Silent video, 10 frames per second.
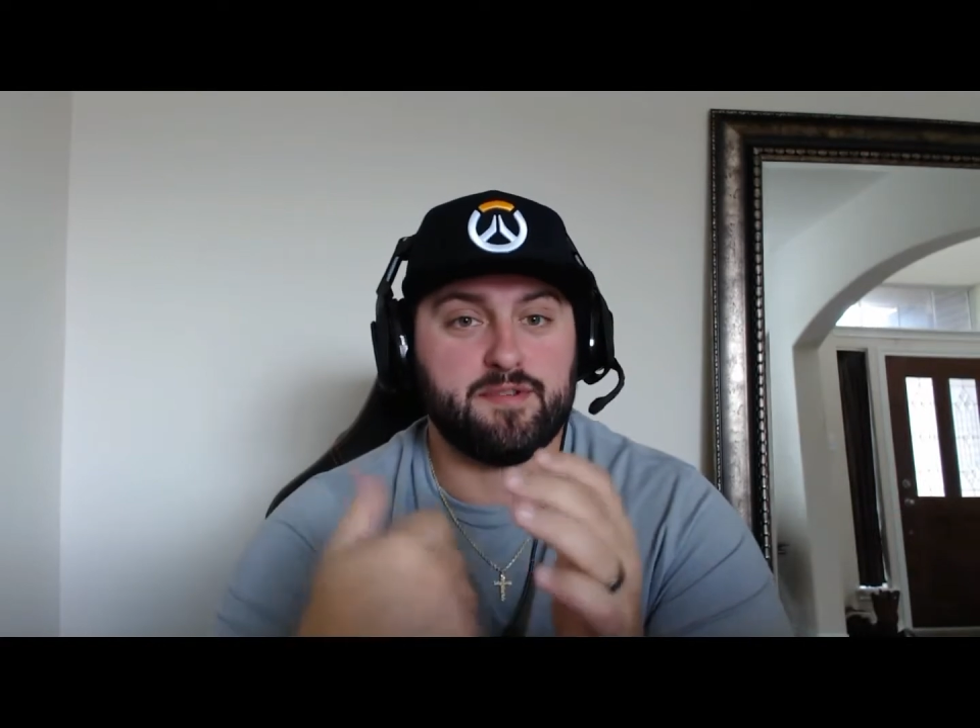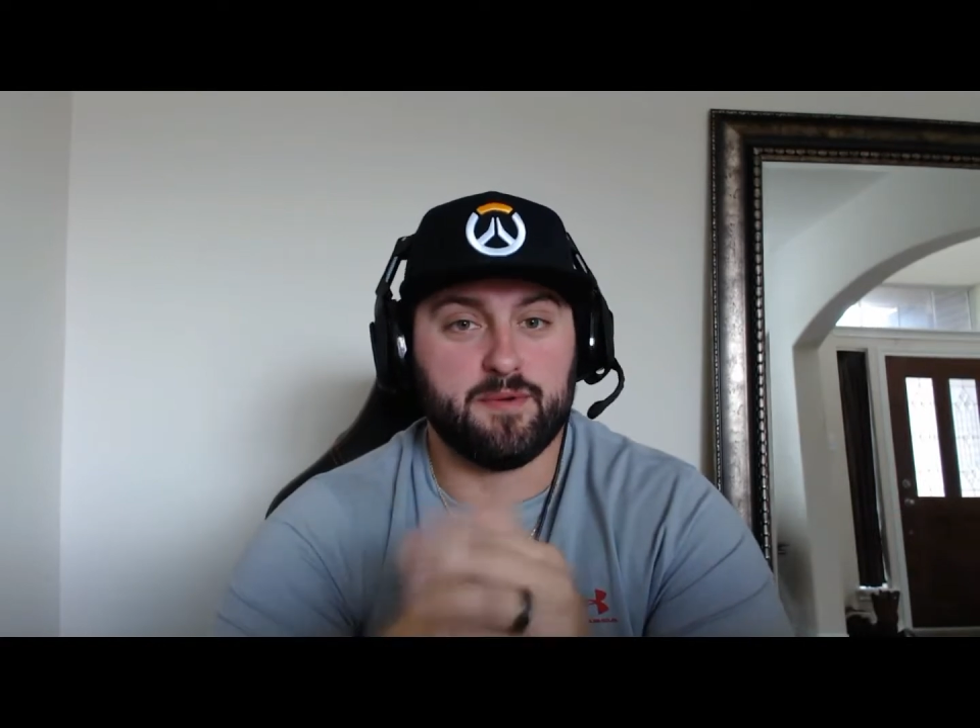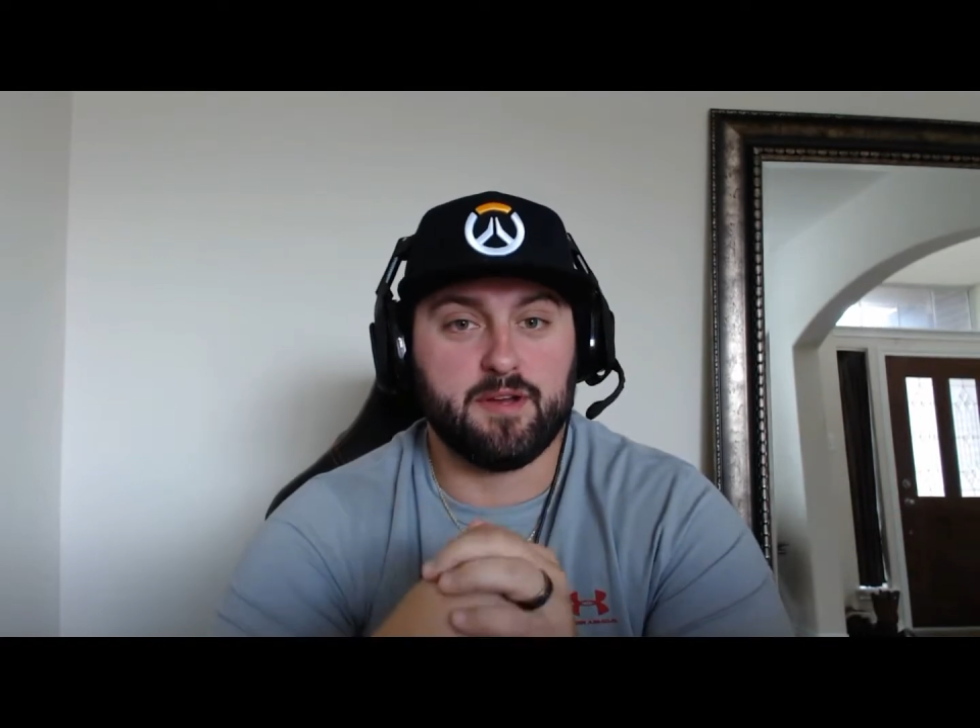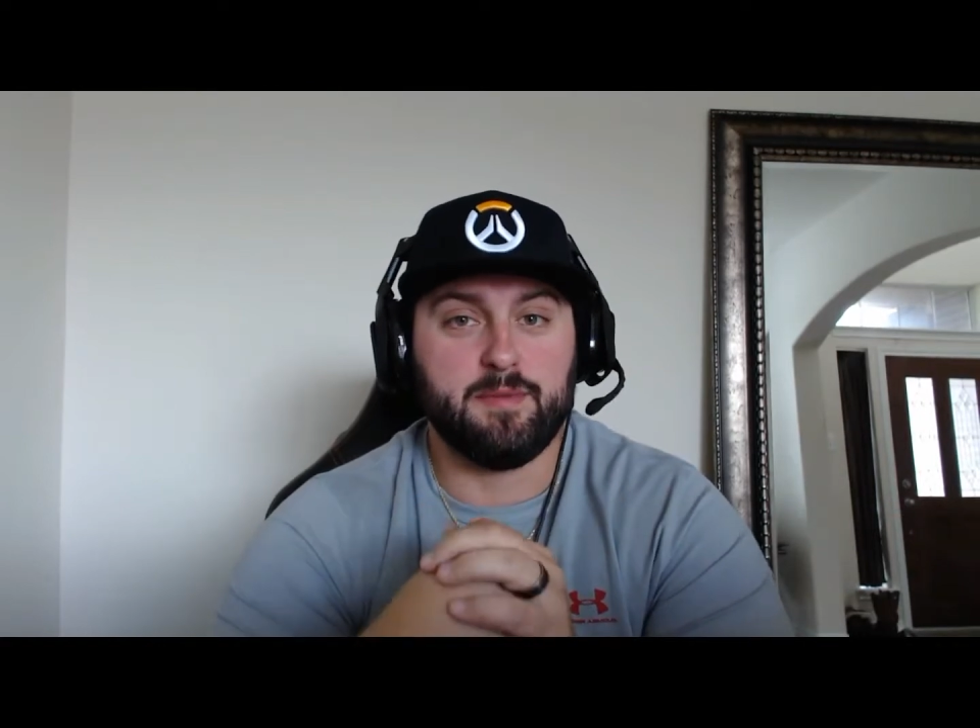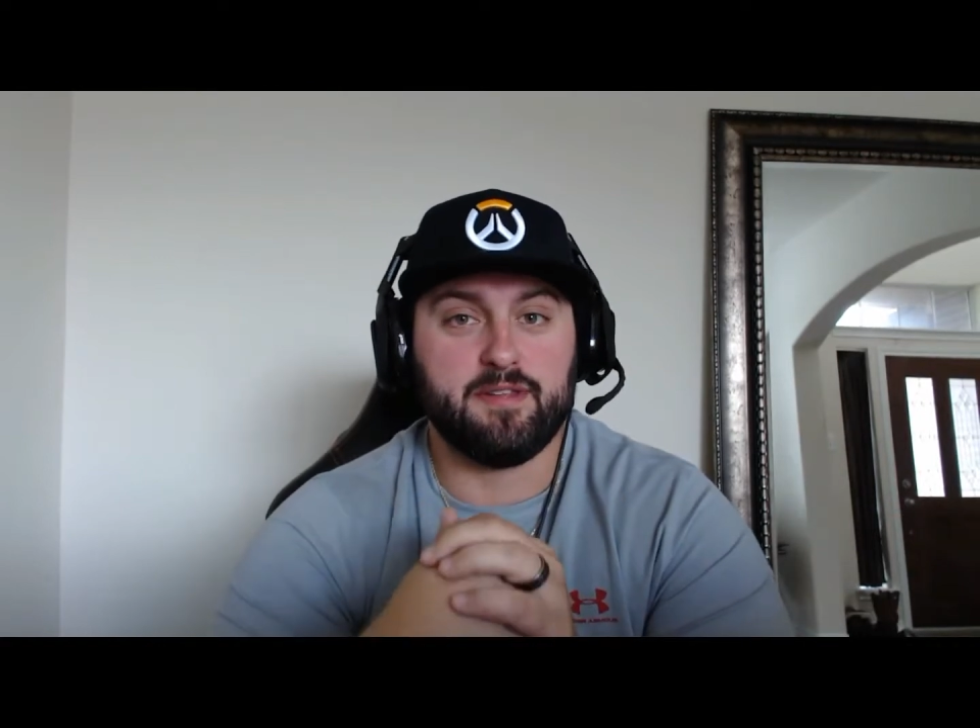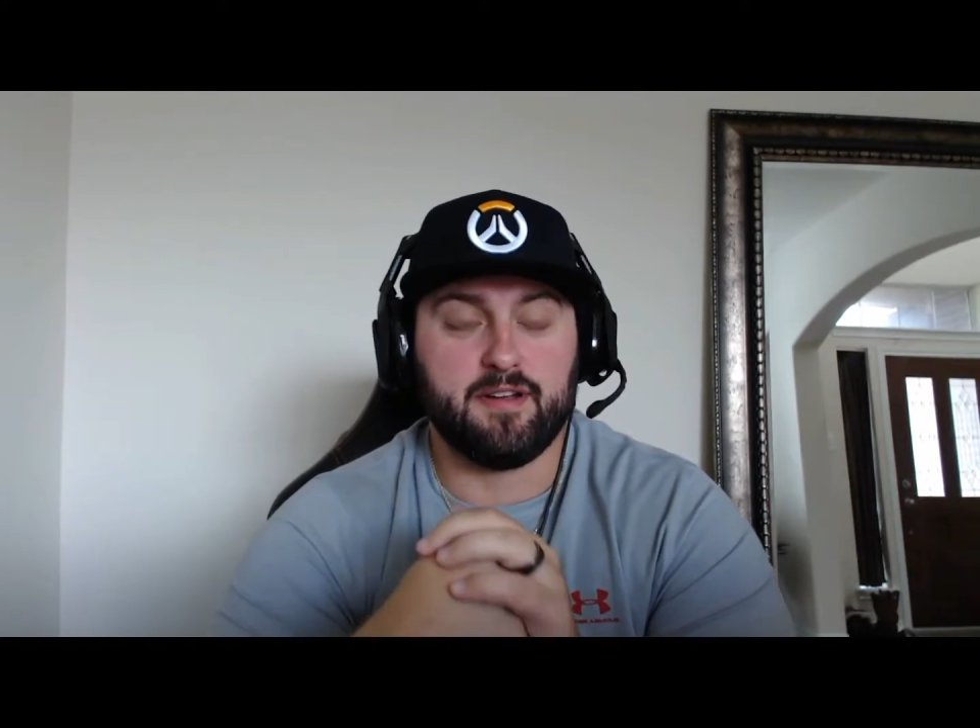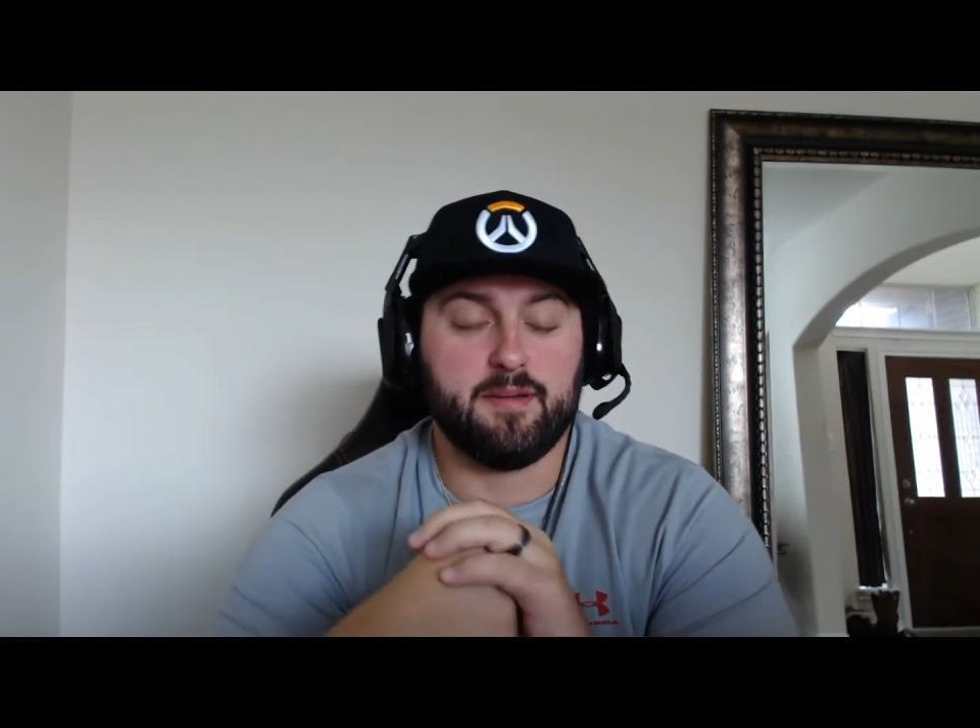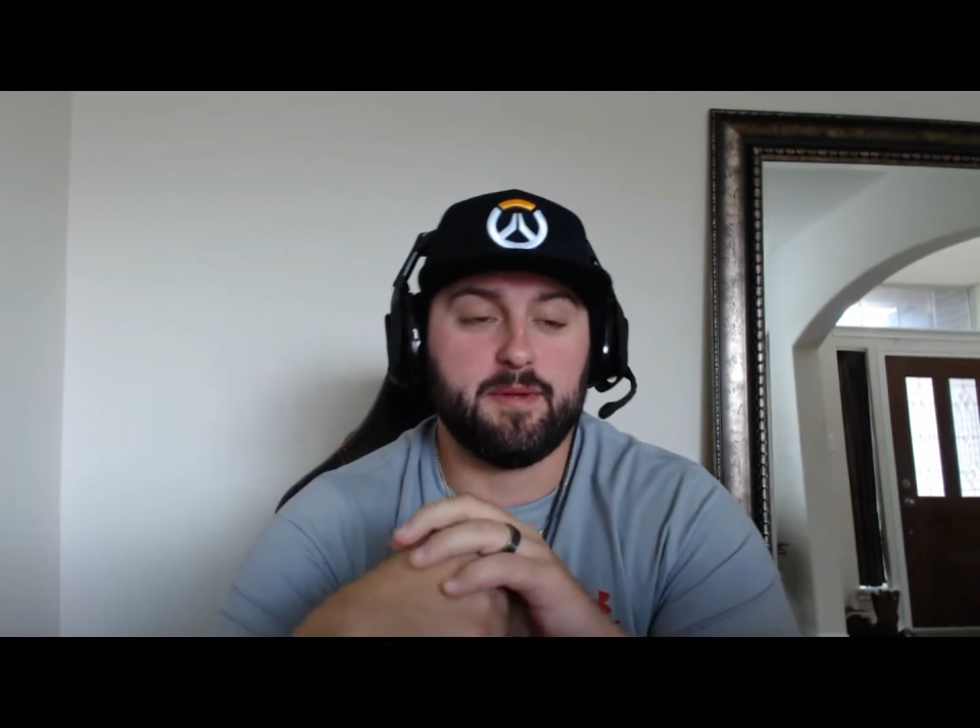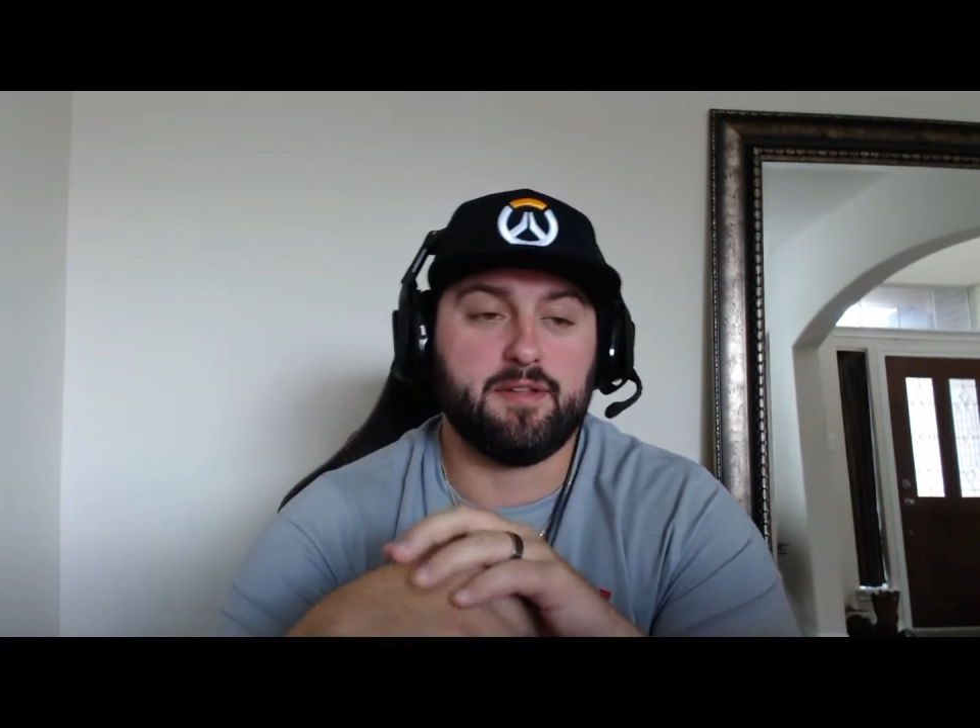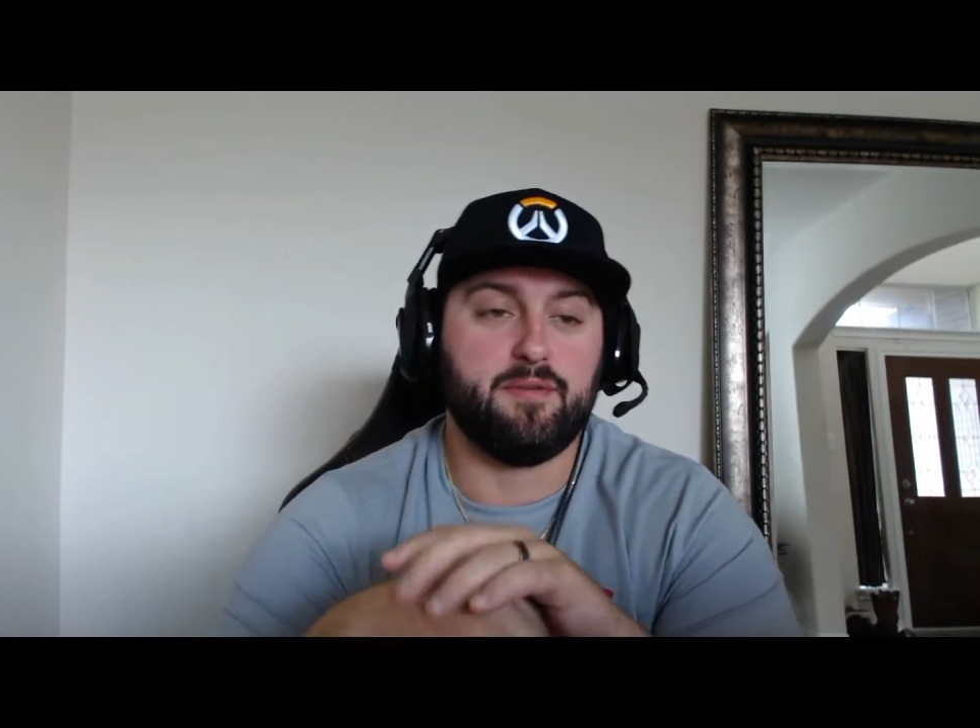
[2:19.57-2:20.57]
so we're going to be
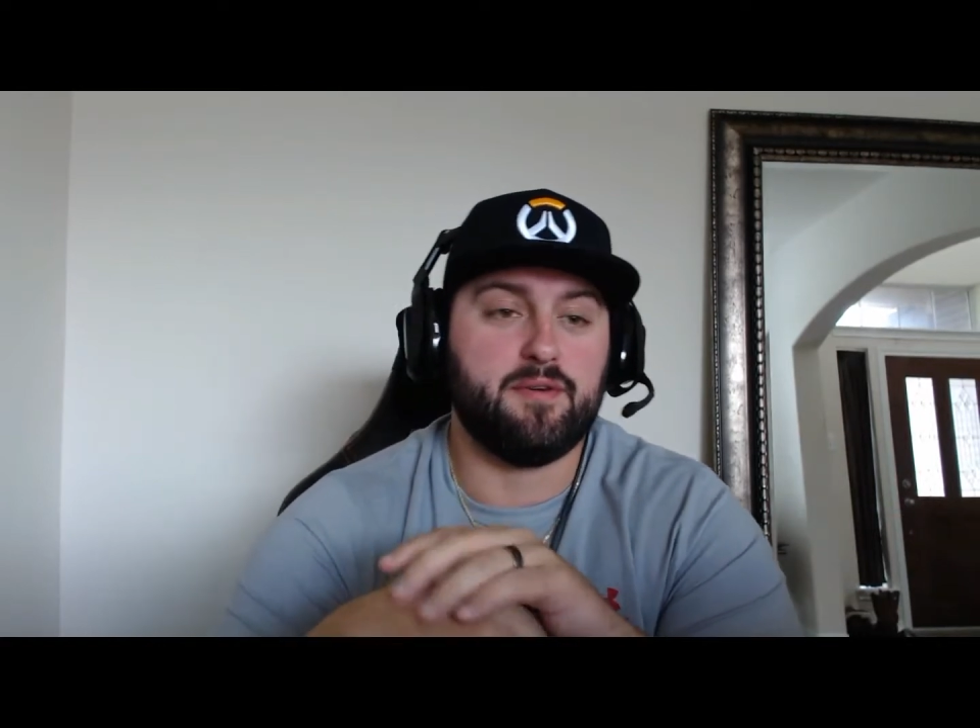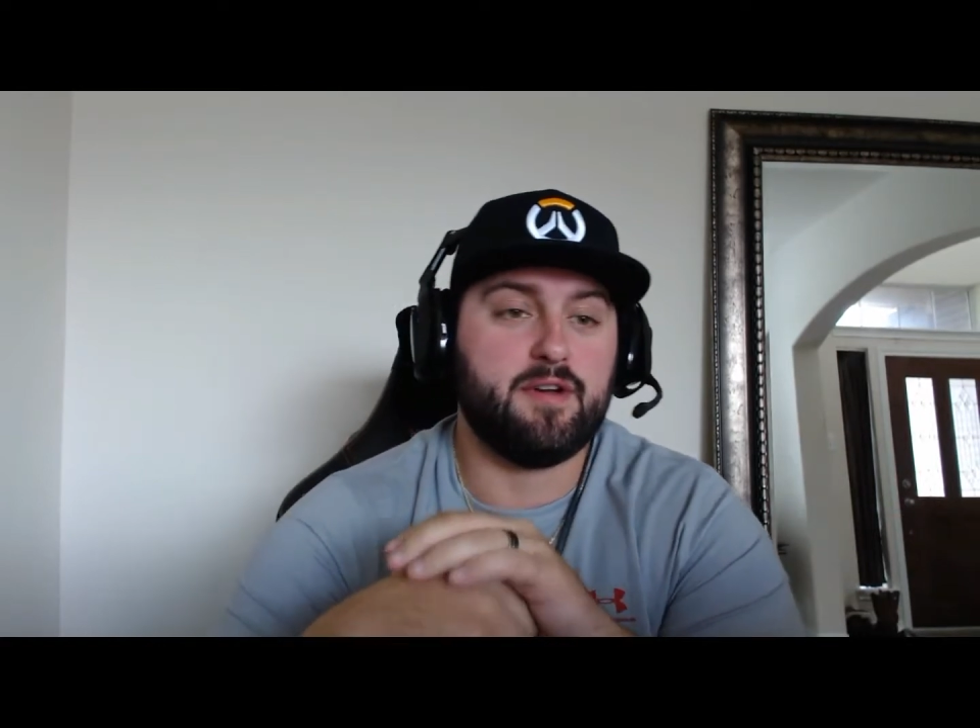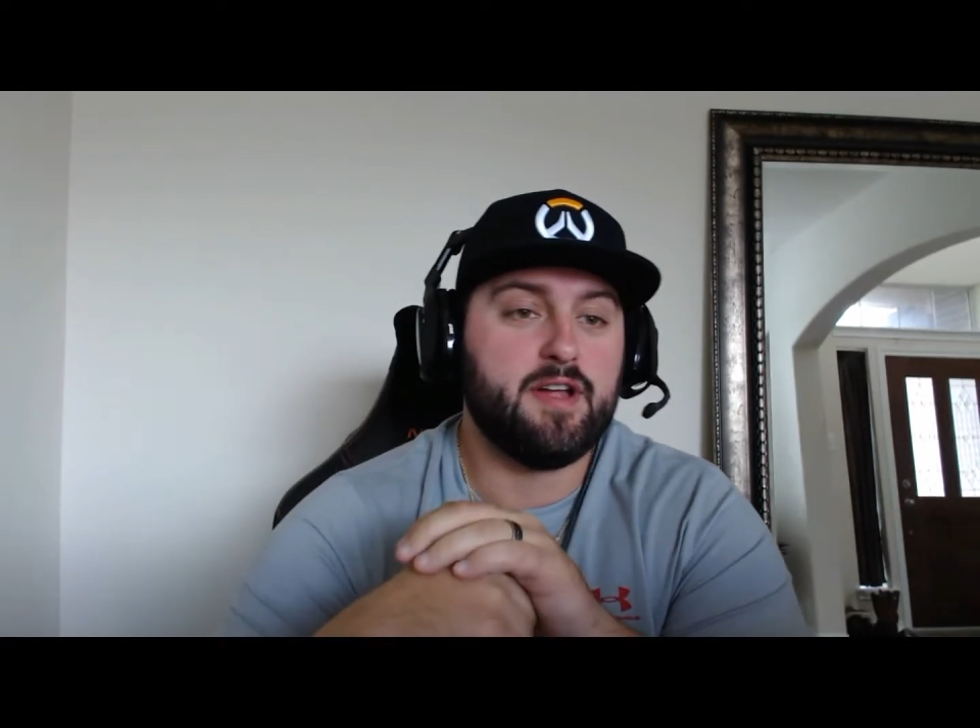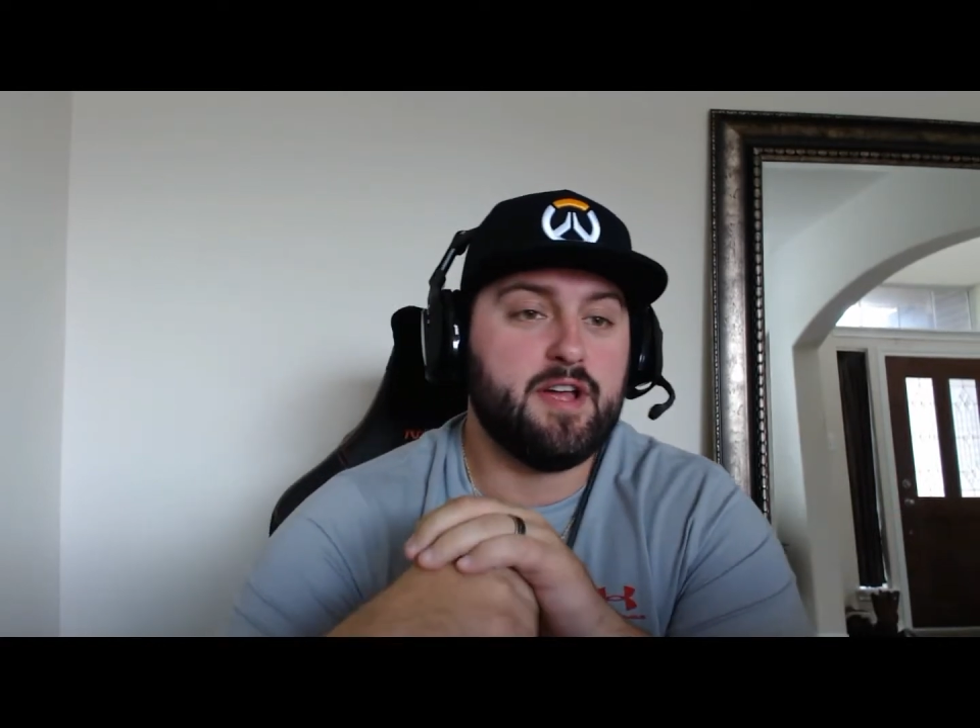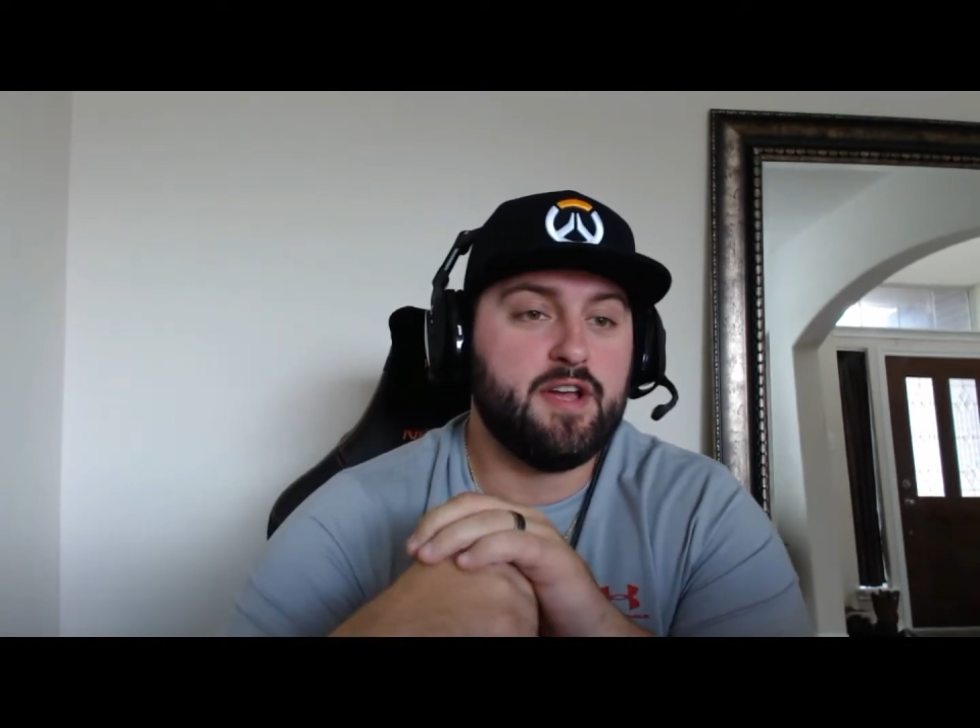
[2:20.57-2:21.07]
talking about the Horde.